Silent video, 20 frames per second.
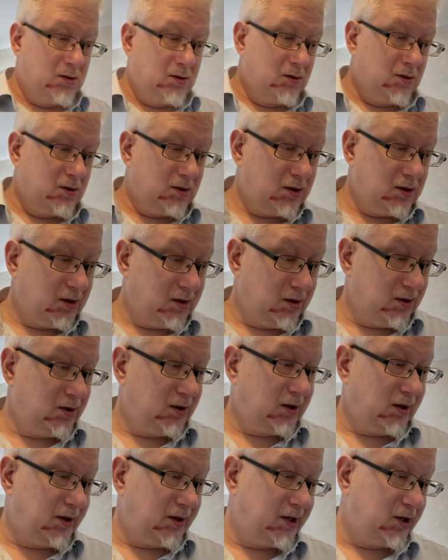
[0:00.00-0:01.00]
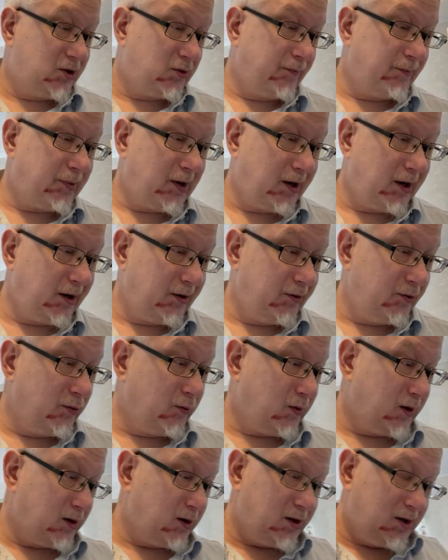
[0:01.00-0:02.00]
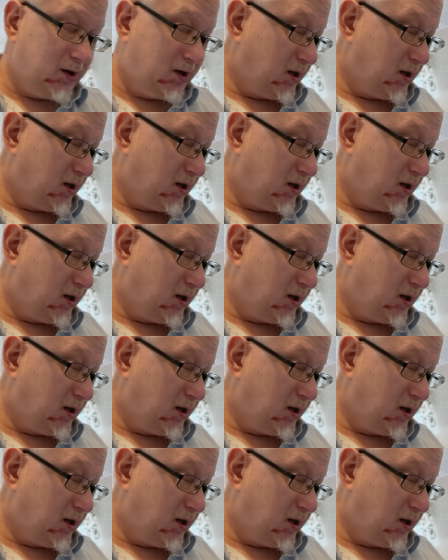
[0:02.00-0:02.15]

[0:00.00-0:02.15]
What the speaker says: and I need to buy a new one.